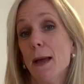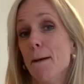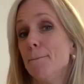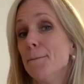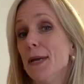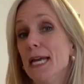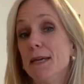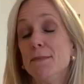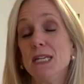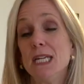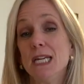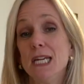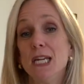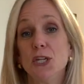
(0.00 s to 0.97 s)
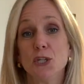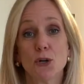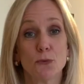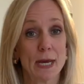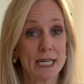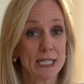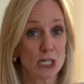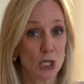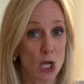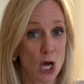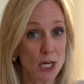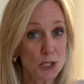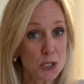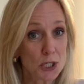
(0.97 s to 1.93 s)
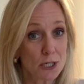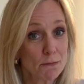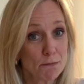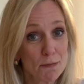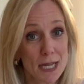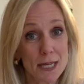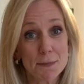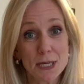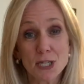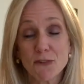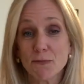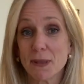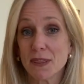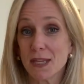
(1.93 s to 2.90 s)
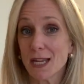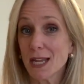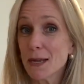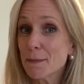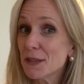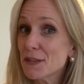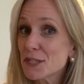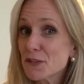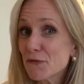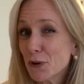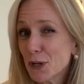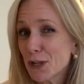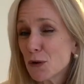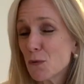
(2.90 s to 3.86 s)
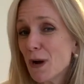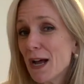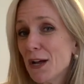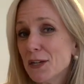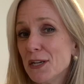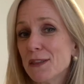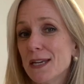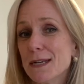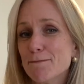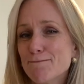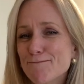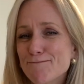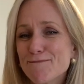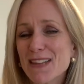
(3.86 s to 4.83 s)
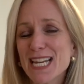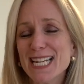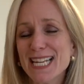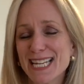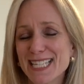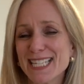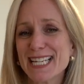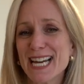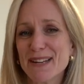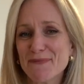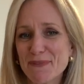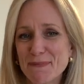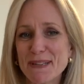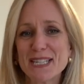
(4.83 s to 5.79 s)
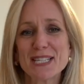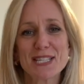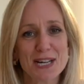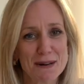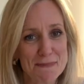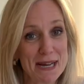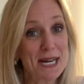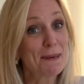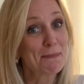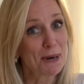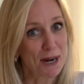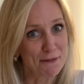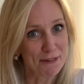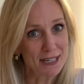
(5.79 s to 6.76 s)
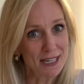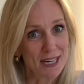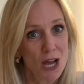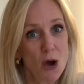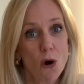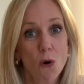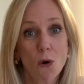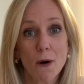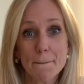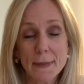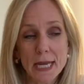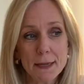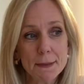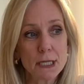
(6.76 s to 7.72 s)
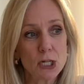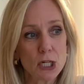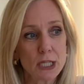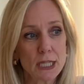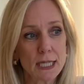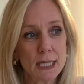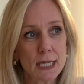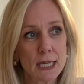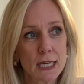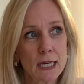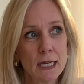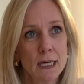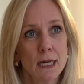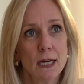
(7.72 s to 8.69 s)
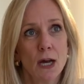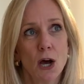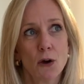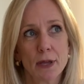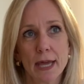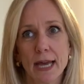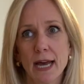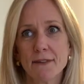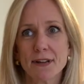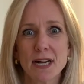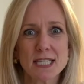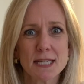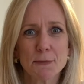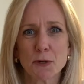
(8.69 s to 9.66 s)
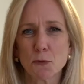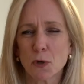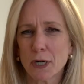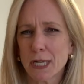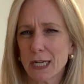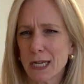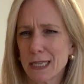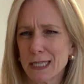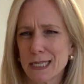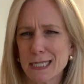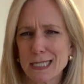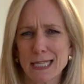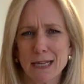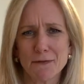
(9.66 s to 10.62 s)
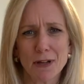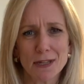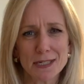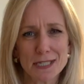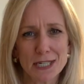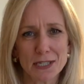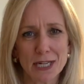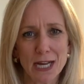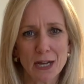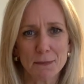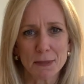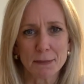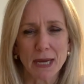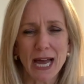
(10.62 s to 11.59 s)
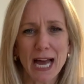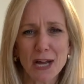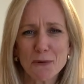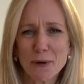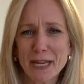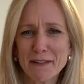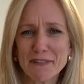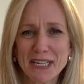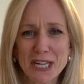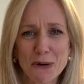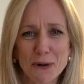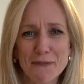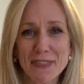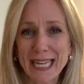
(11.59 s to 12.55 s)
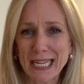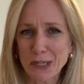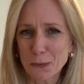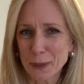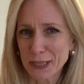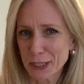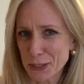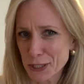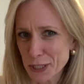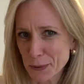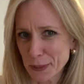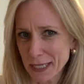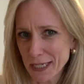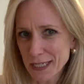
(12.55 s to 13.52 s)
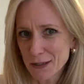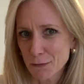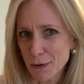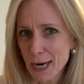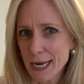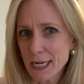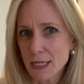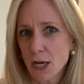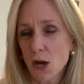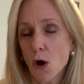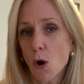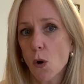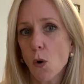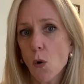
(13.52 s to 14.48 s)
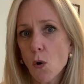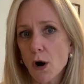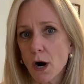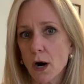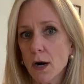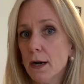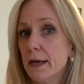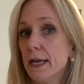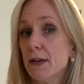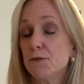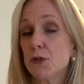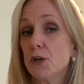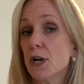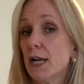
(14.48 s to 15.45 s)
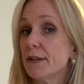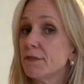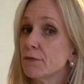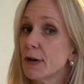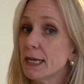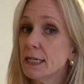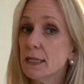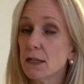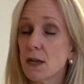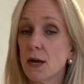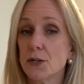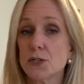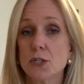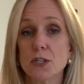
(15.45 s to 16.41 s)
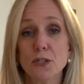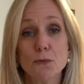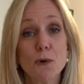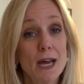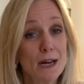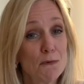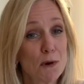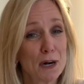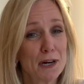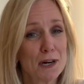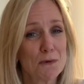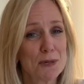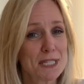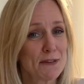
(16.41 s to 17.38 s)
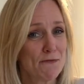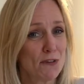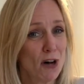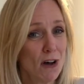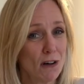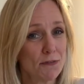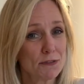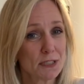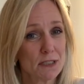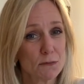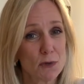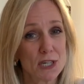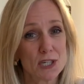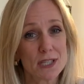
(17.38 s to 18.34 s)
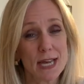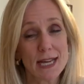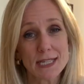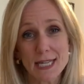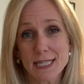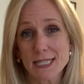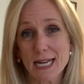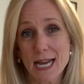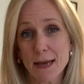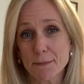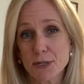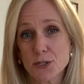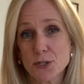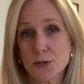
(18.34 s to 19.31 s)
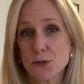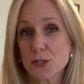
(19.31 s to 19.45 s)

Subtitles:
Maybe you're ready to launch. Maybe you've been thinking about this for a little while and you think, it is time for me to start my nonprofit. Or maybe you're thinking, okay, I've got someone working on this and they volunteered to help me, but how do I even know if they know what they're doing, right? Or if you're not even ready to launch, you kind of want to know what's involved, which that tends to happen too.